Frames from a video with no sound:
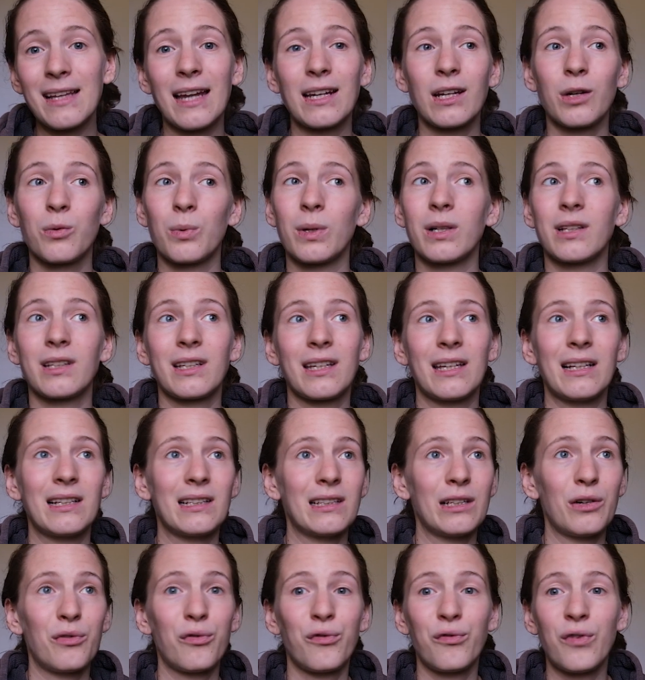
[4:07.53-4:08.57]
and it will
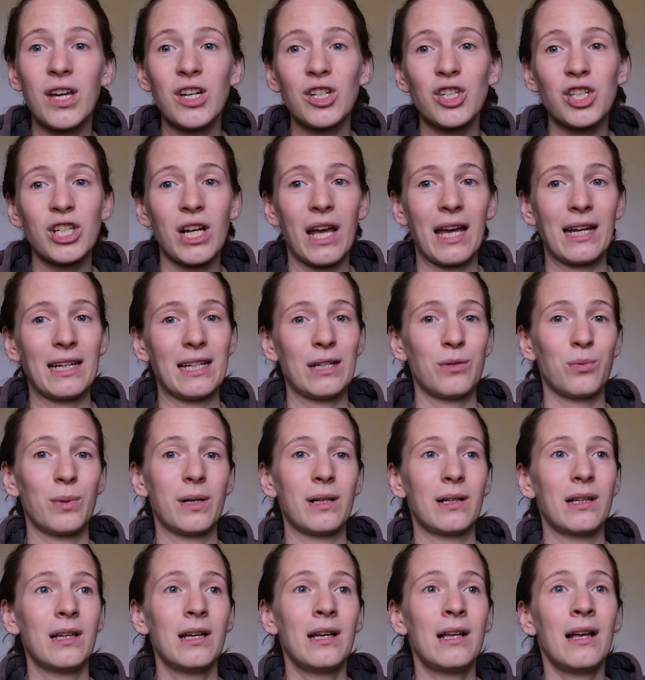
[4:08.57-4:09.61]
kill fish and it
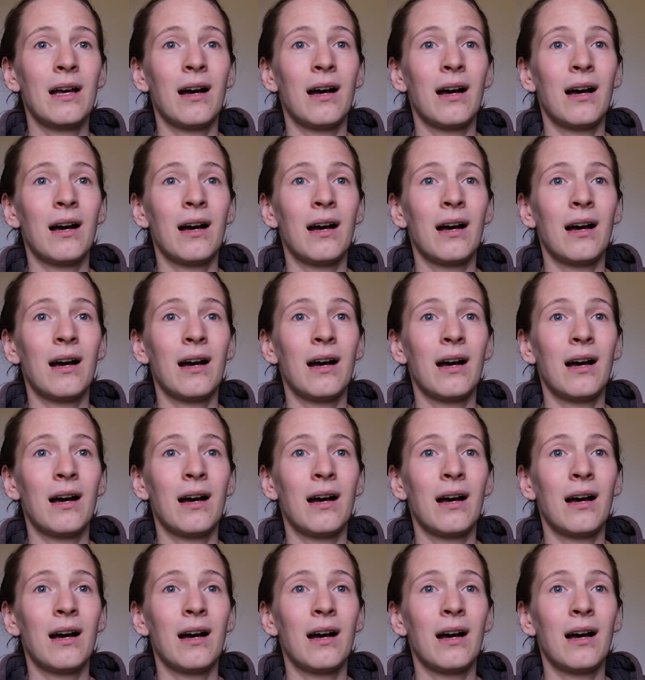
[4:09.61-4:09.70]
will